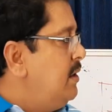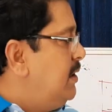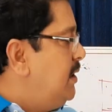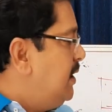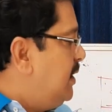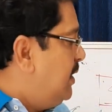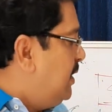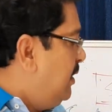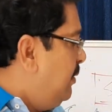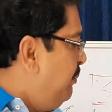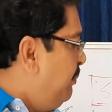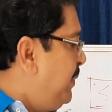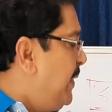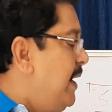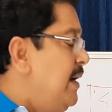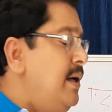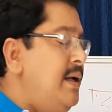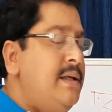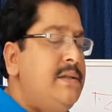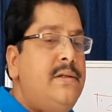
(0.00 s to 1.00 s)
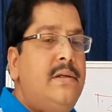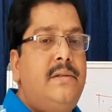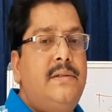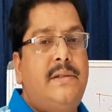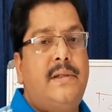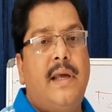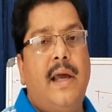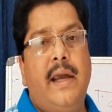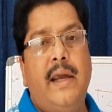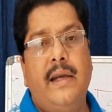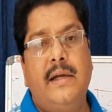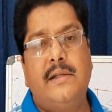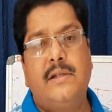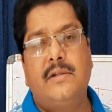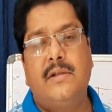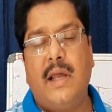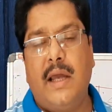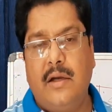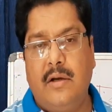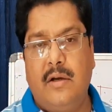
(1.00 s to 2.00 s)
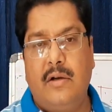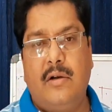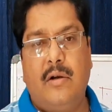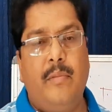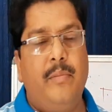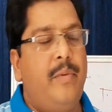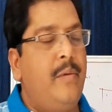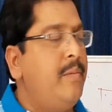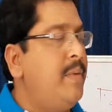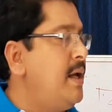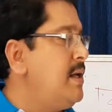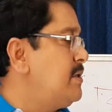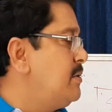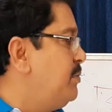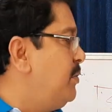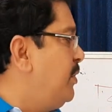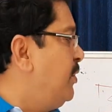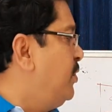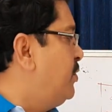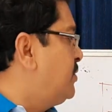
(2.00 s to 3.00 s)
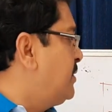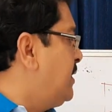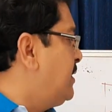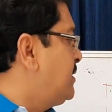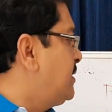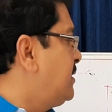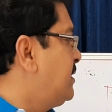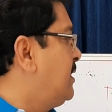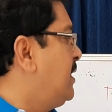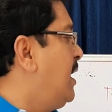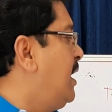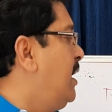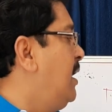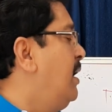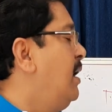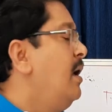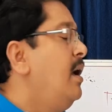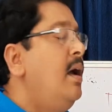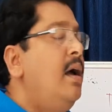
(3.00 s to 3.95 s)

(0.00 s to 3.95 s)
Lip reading: The implantation site cytotrophoblast produces the